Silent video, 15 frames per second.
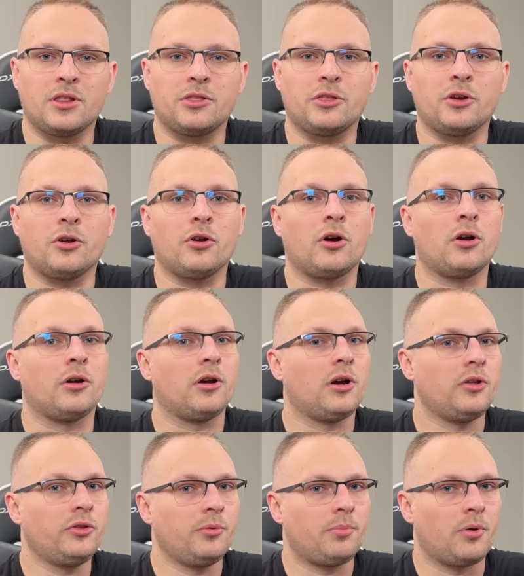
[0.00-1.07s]
that there are
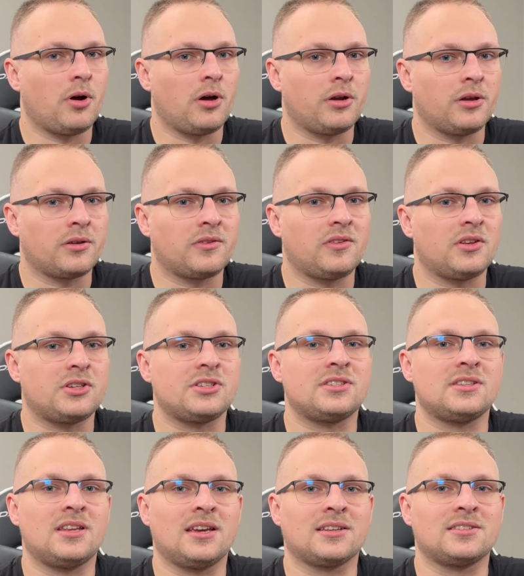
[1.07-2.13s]
other products such
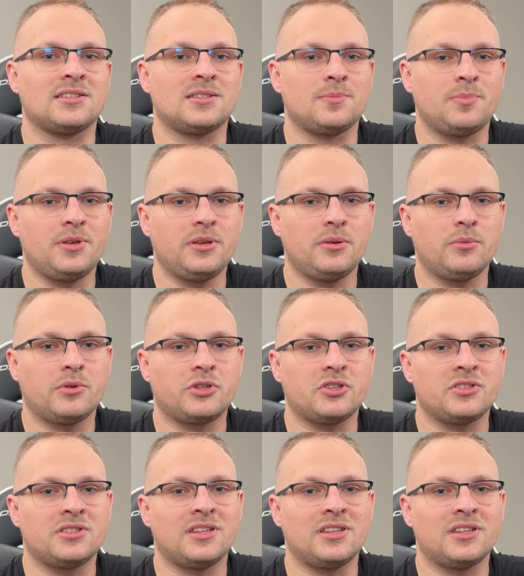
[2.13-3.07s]
as XSP, which is